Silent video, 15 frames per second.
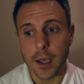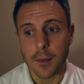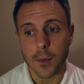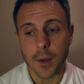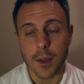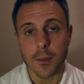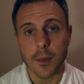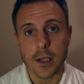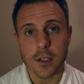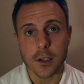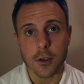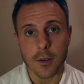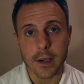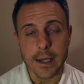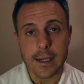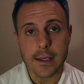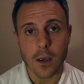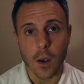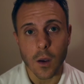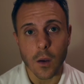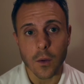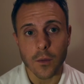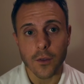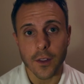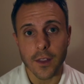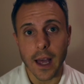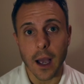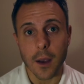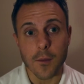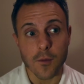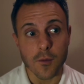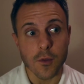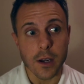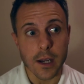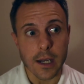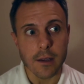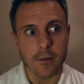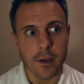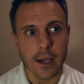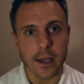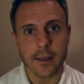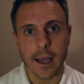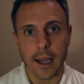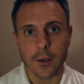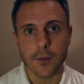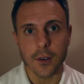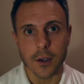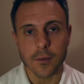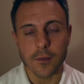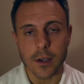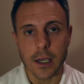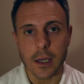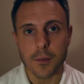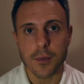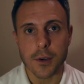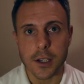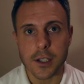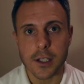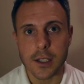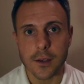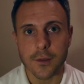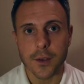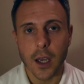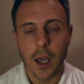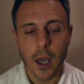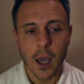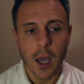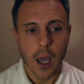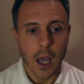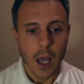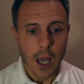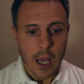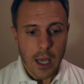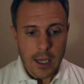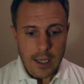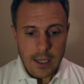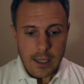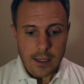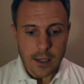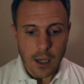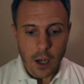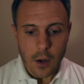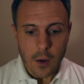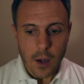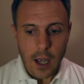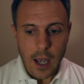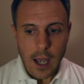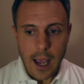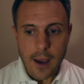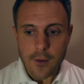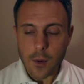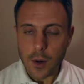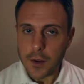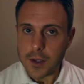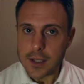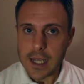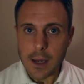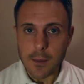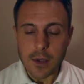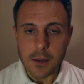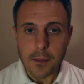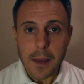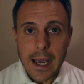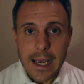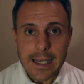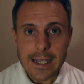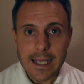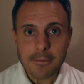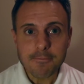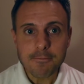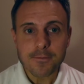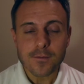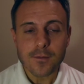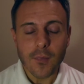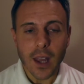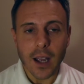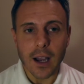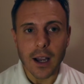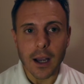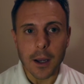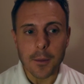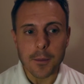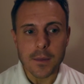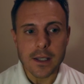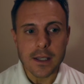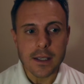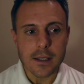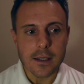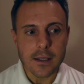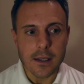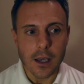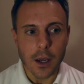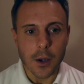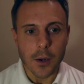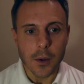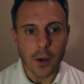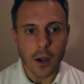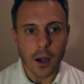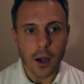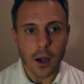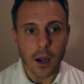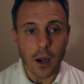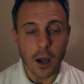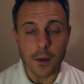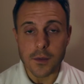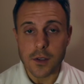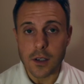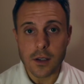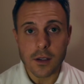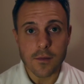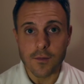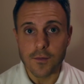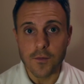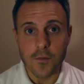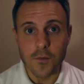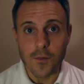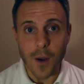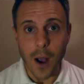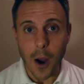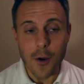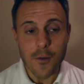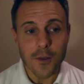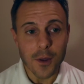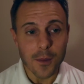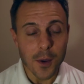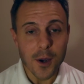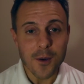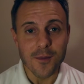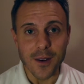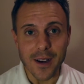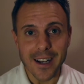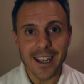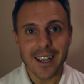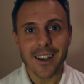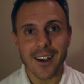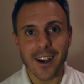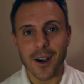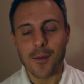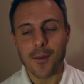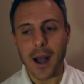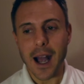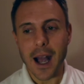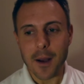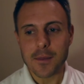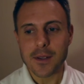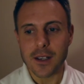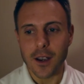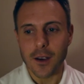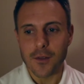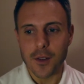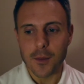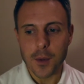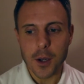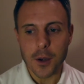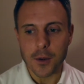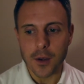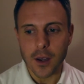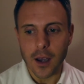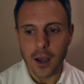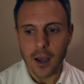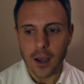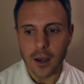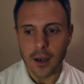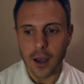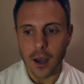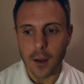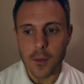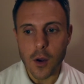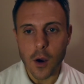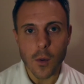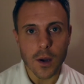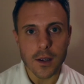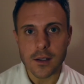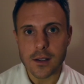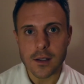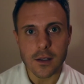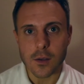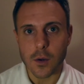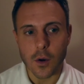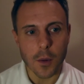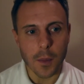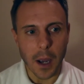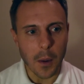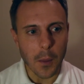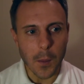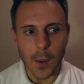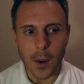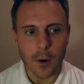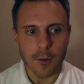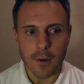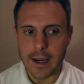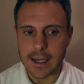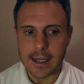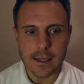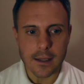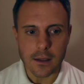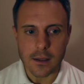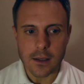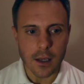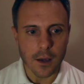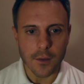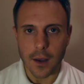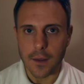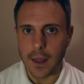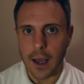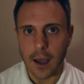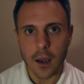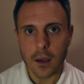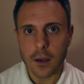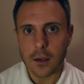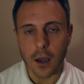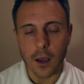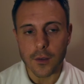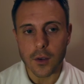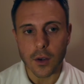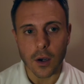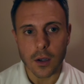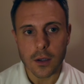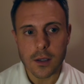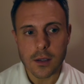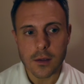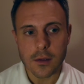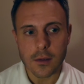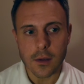within my degree. So for that, I'm really, really thankful and really appreciative. So everyone on the team was amazing. So I'm just over the moon, really. I'm absolutely over the moon. And I'm not one to talk about what grades and stuff like that I've got